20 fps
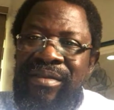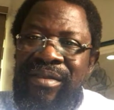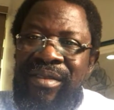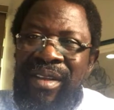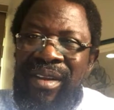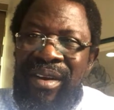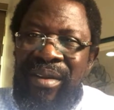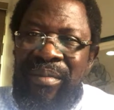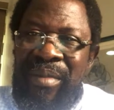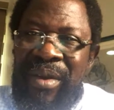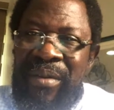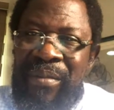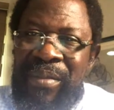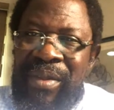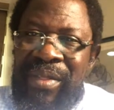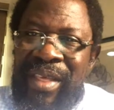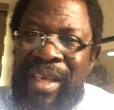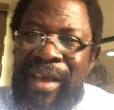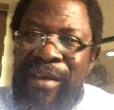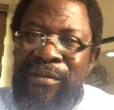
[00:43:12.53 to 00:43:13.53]
They remember
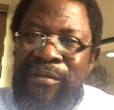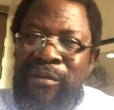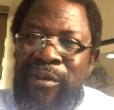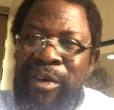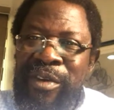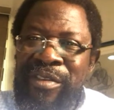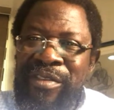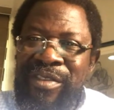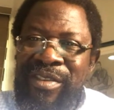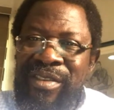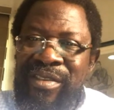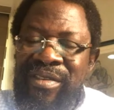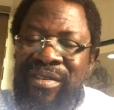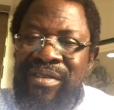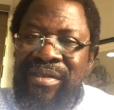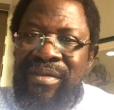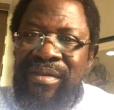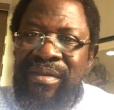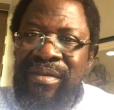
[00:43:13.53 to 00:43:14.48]
their voices